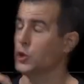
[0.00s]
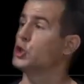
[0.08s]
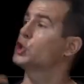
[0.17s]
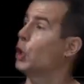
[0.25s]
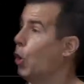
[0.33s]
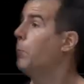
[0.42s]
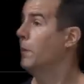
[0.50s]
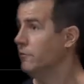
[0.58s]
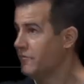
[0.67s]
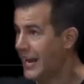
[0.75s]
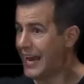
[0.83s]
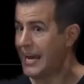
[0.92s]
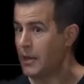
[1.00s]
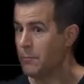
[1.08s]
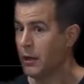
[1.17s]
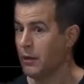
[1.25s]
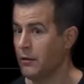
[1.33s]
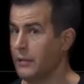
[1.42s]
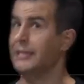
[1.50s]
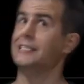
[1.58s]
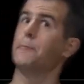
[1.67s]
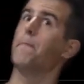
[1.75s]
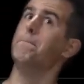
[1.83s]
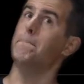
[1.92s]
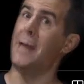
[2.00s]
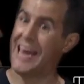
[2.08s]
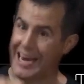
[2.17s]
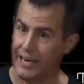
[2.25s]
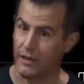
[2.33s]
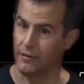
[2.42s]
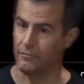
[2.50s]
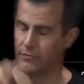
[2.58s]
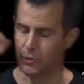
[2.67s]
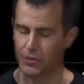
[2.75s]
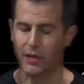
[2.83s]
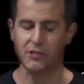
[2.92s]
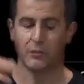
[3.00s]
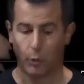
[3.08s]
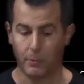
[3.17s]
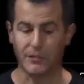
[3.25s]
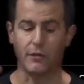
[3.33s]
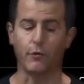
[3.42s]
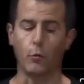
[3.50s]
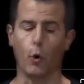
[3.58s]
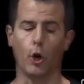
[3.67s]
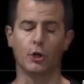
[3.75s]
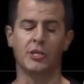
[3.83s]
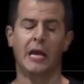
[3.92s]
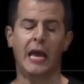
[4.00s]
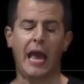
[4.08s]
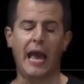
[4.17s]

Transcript: The scope of name is main. Those sound similar, but different words.